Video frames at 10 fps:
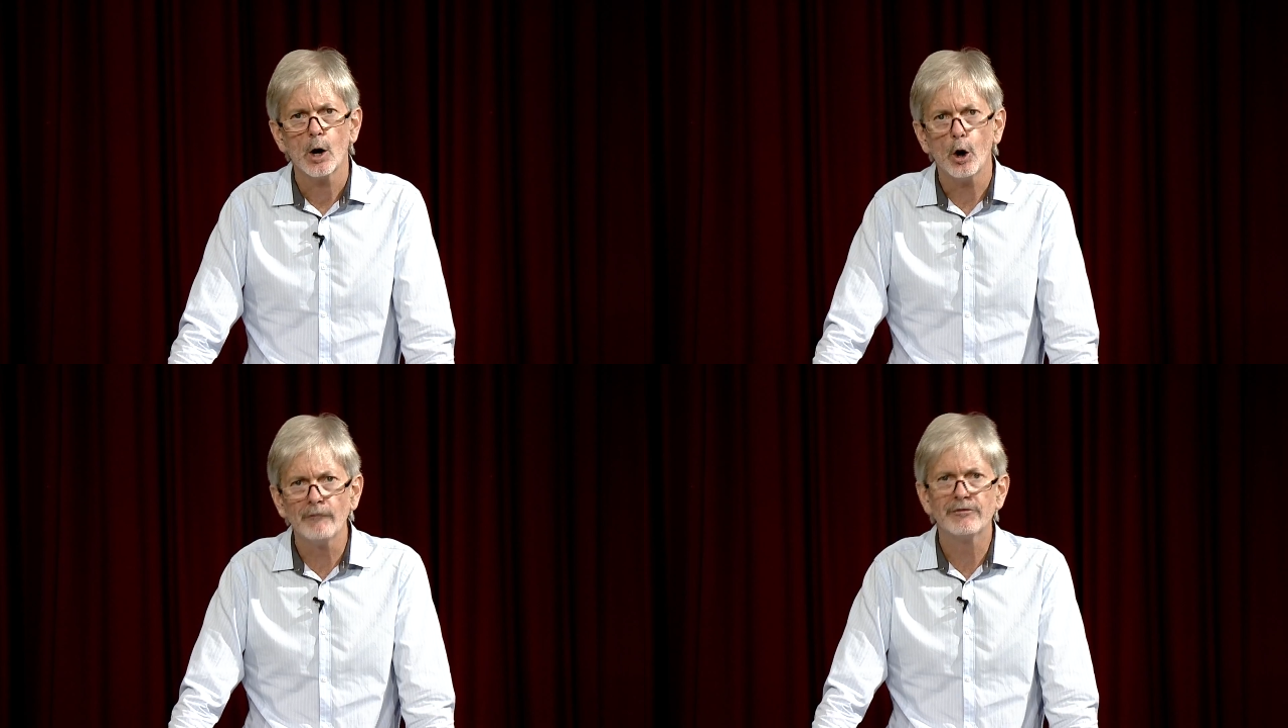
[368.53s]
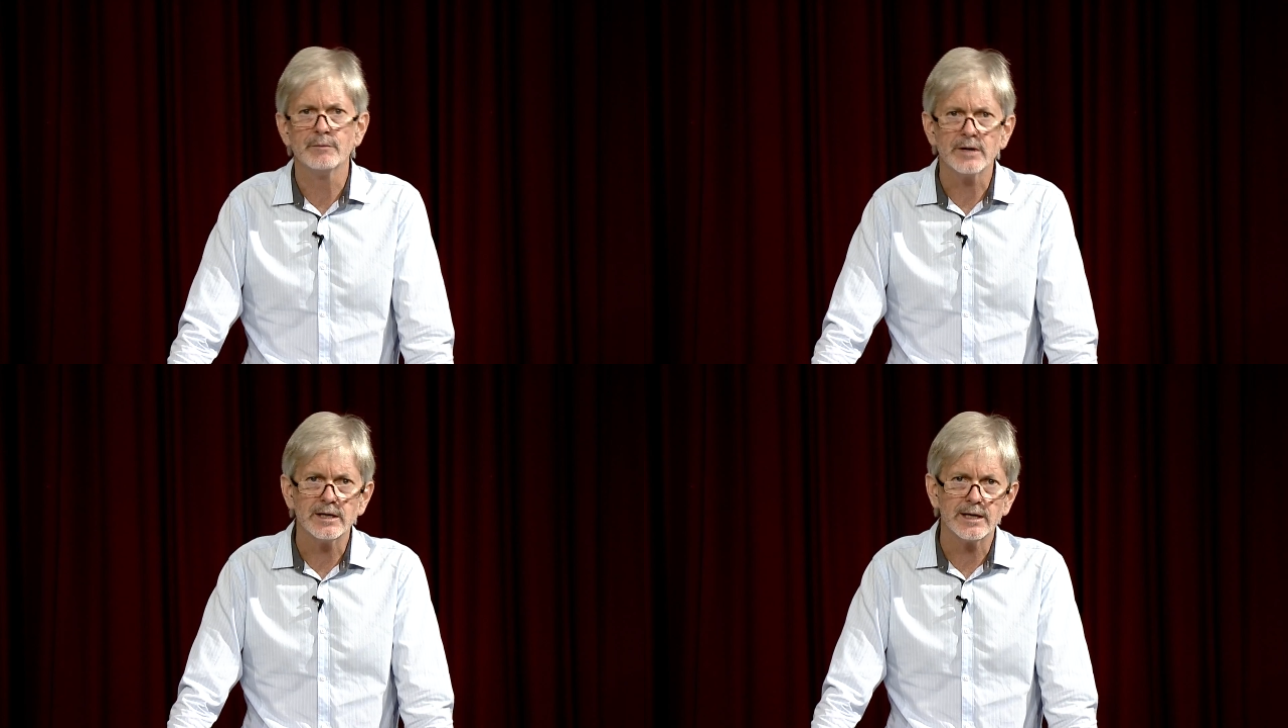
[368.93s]
of the
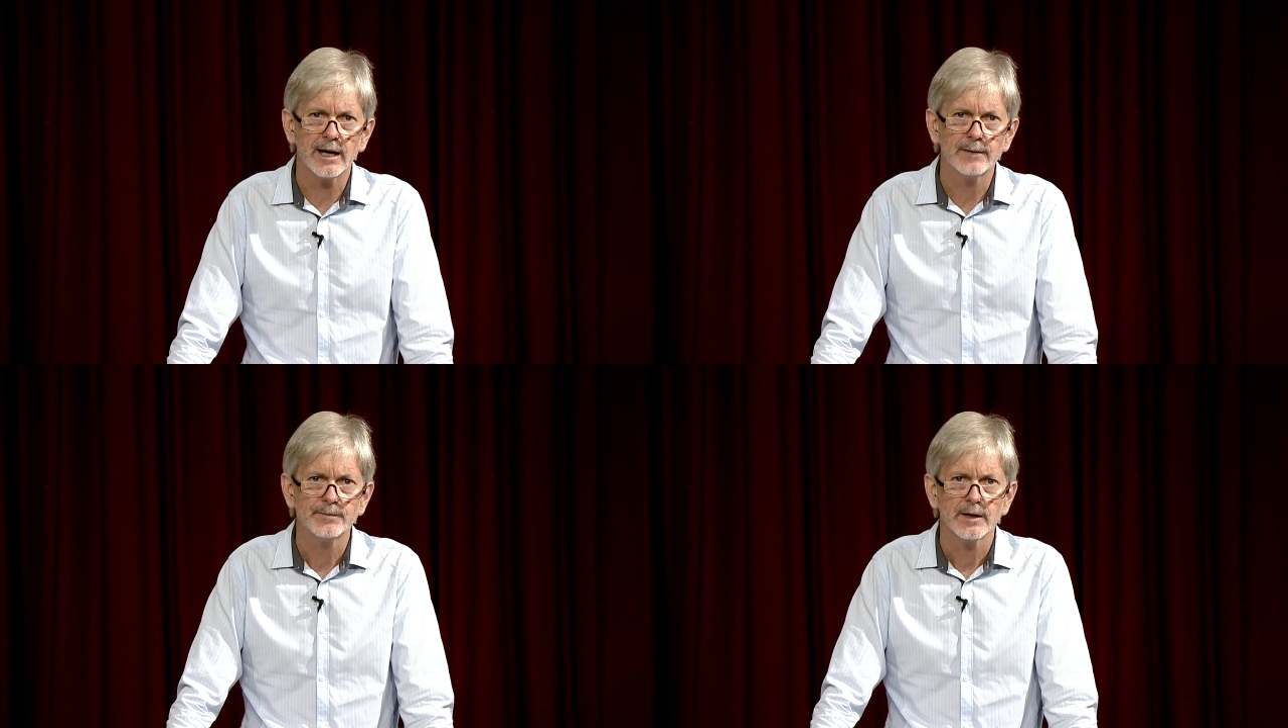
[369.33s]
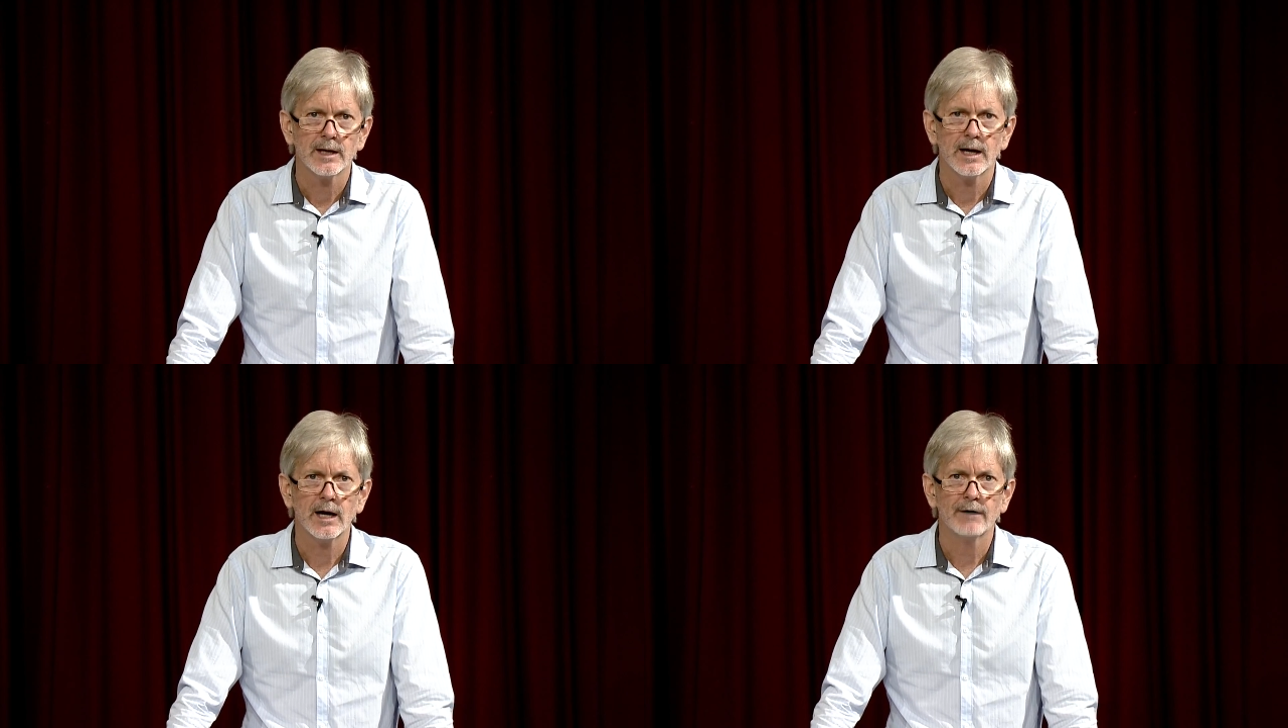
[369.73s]
media
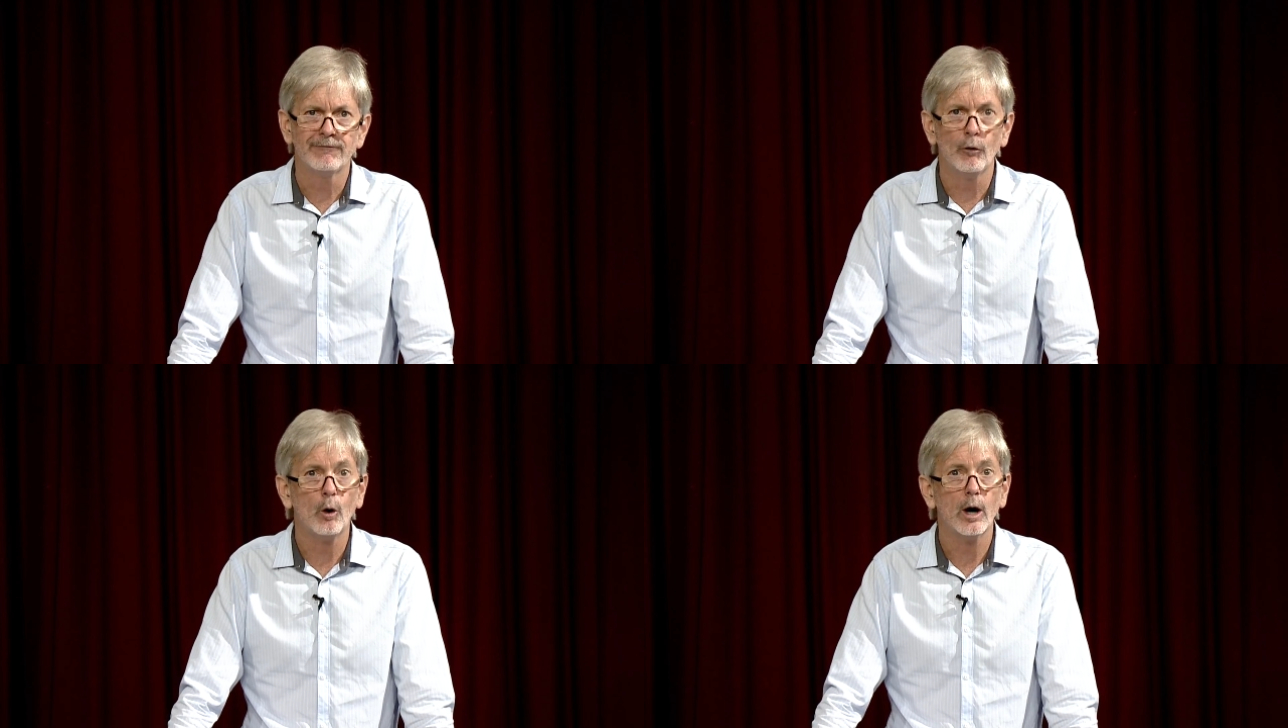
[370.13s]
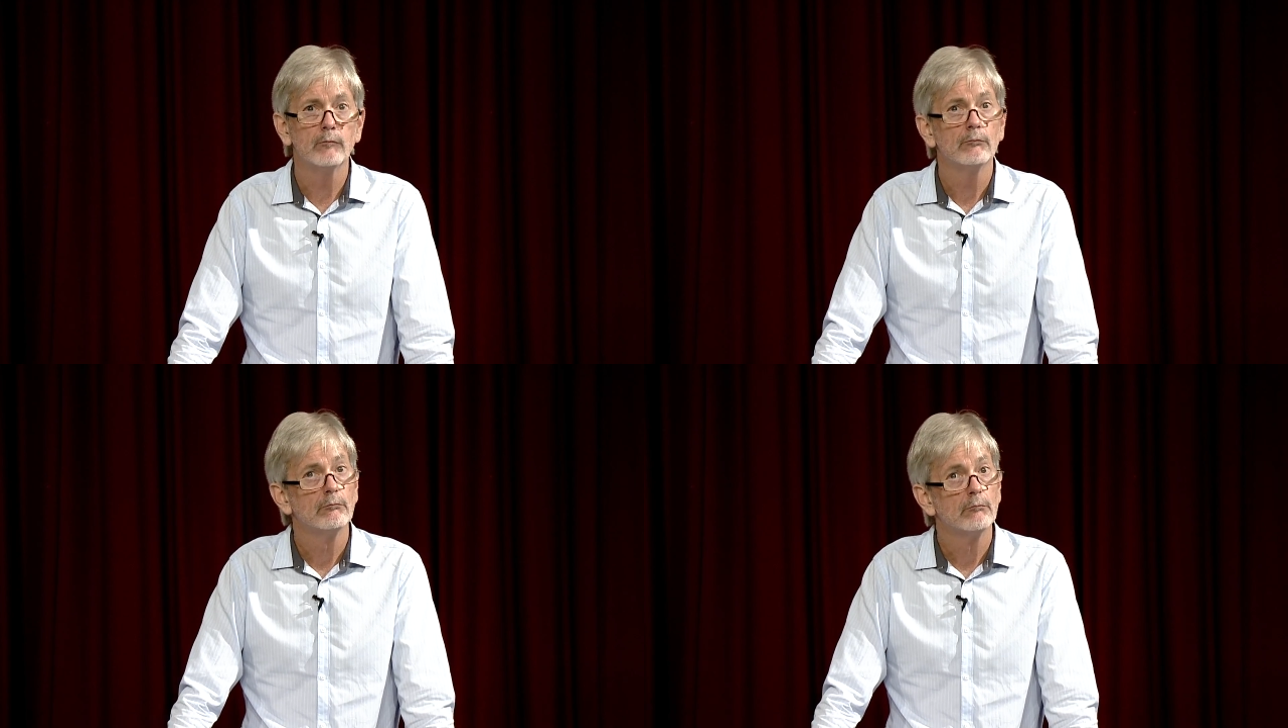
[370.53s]
for